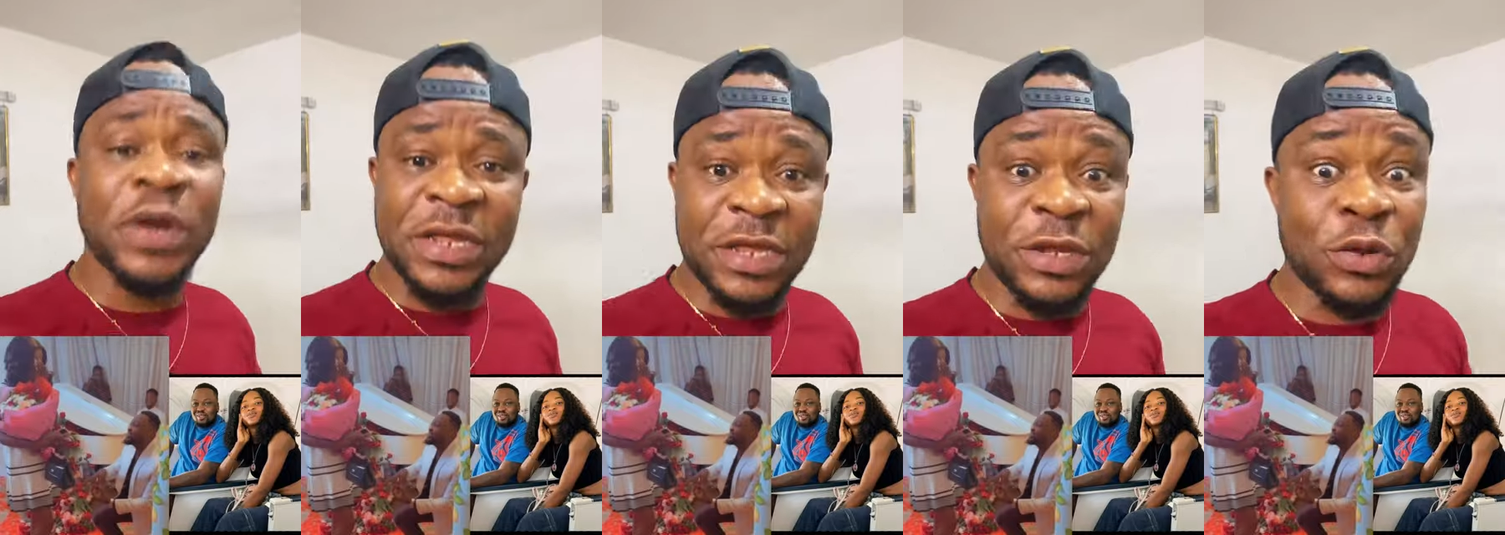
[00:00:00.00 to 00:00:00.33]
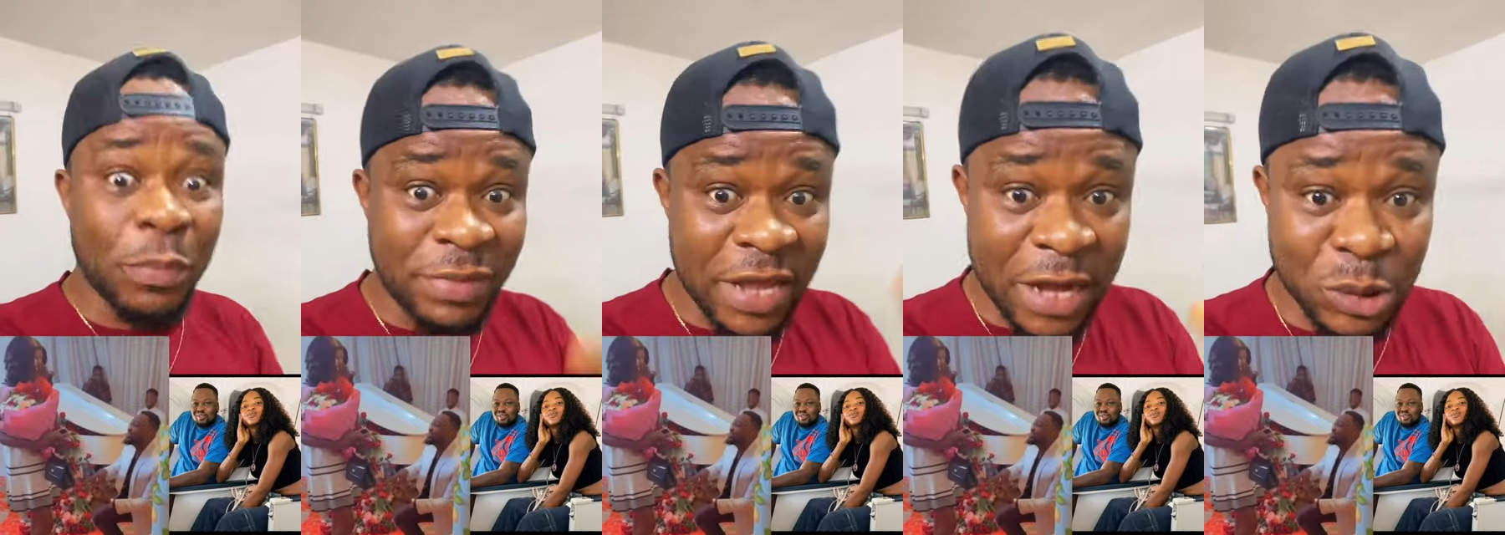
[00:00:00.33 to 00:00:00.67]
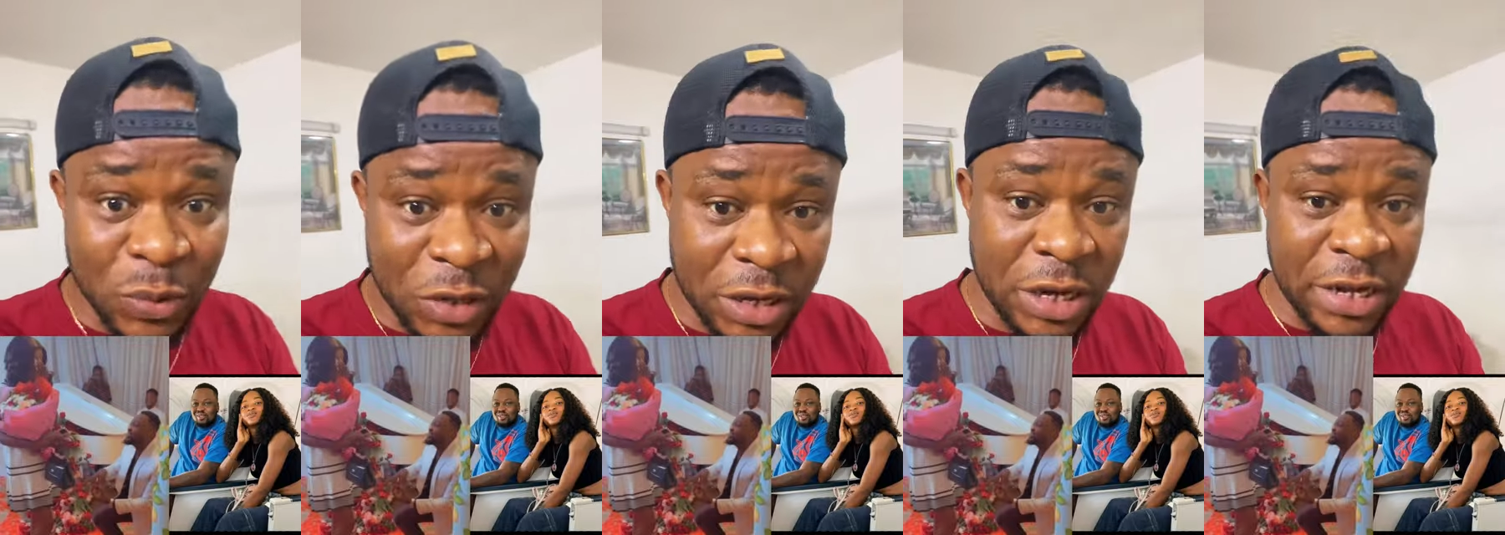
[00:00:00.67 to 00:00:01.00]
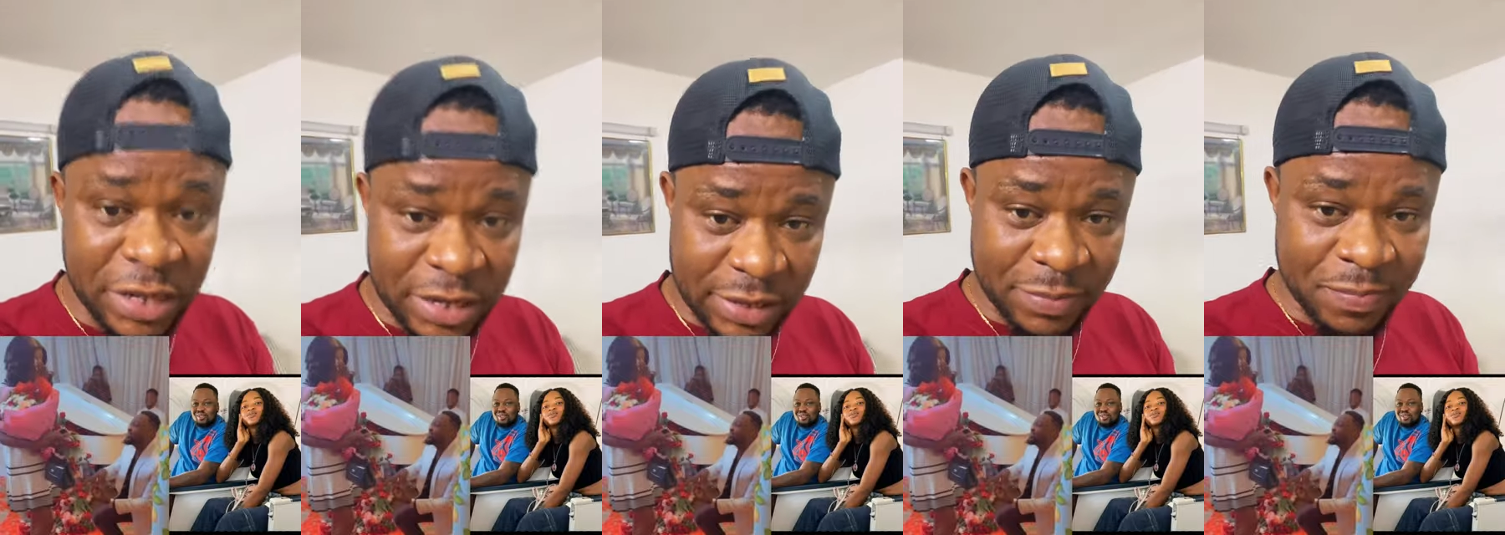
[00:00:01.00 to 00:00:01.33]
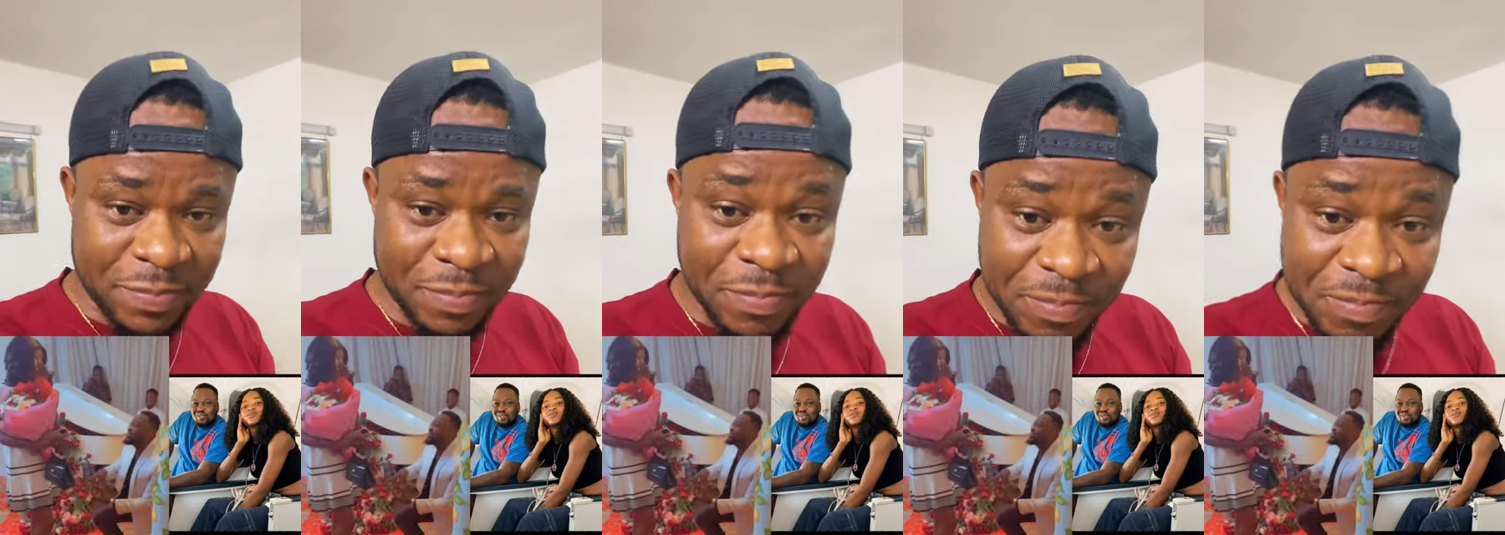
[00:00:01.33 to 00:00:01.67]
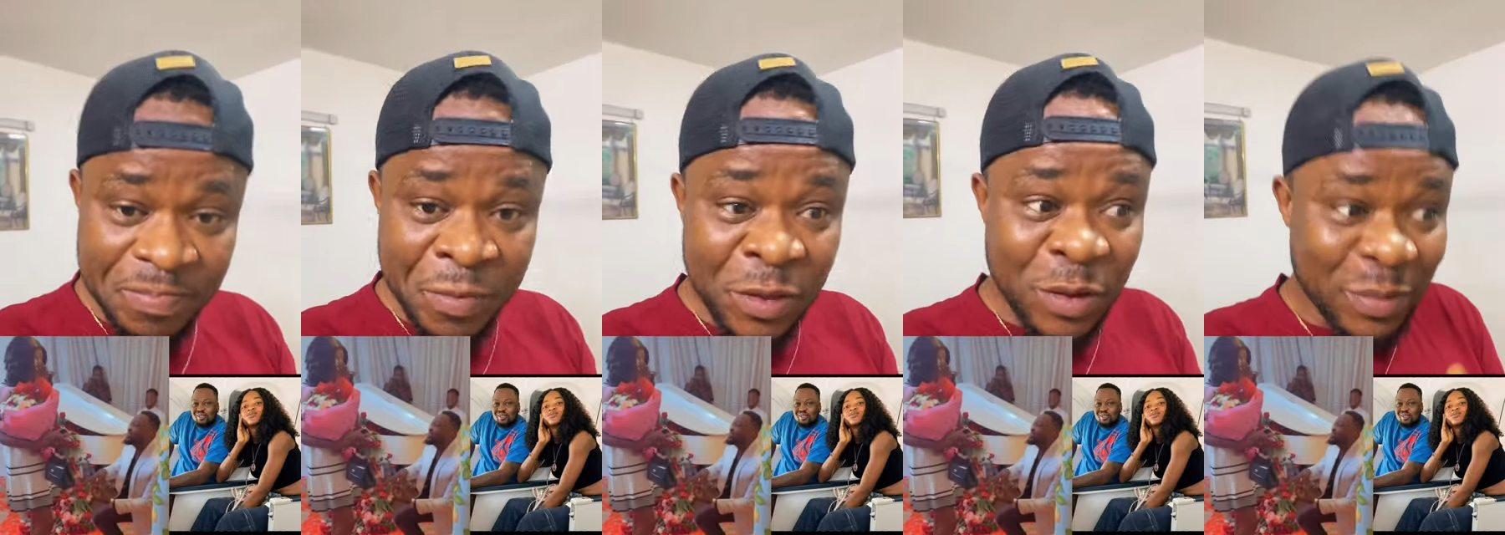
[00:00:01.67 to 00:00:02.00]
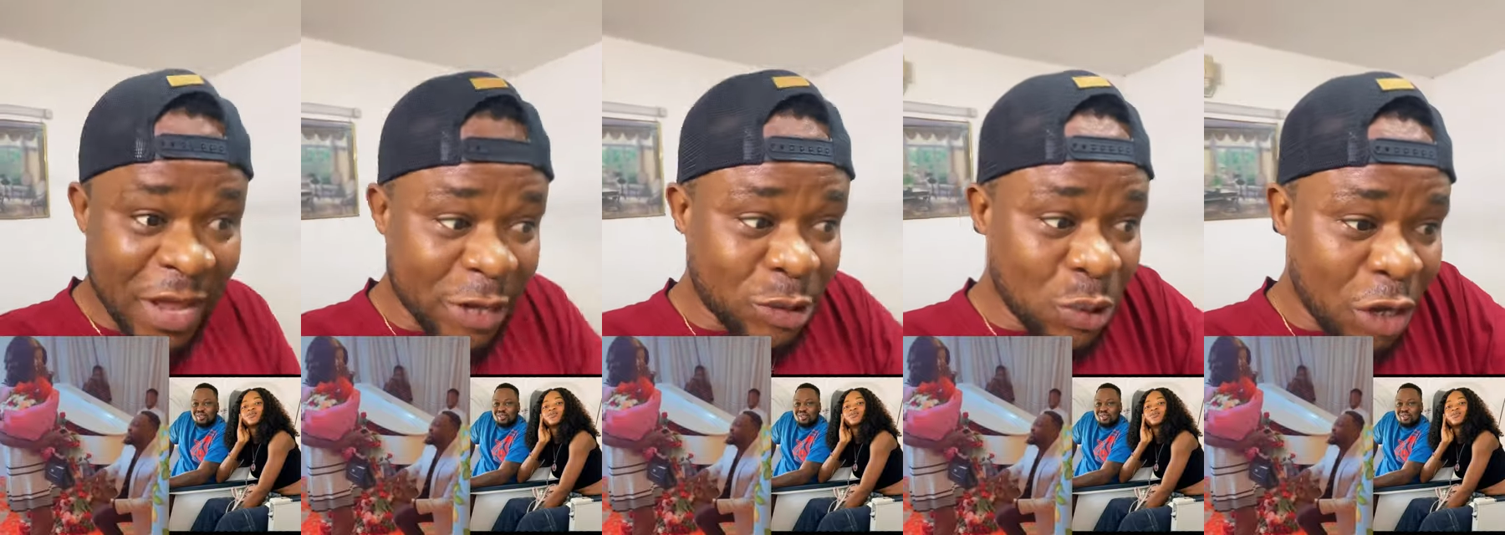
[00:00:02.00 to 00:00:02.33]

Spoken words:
see some nyash where they leak. Some nyash,